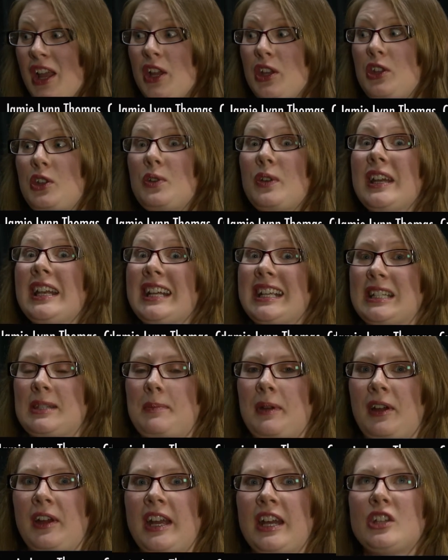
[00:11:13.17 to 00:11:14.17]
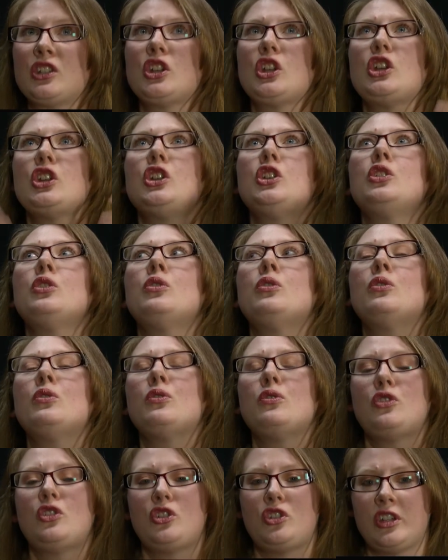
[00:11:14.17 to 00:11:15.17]
you can experience
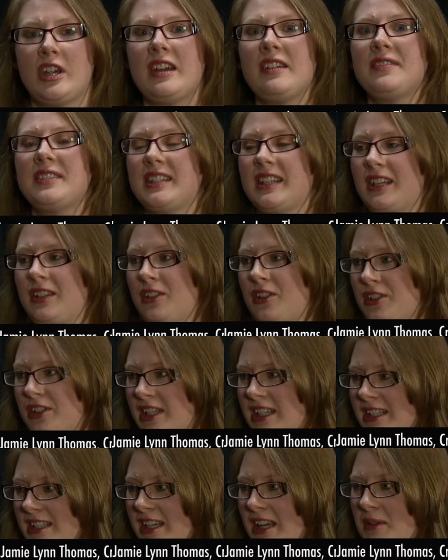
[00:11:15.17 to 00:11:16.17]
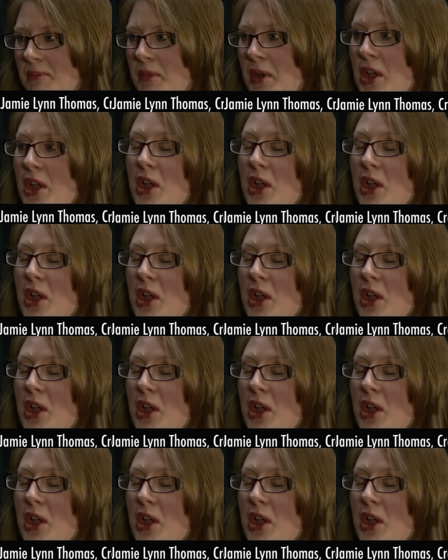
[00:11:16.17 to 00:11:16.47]
huge shifts in your system,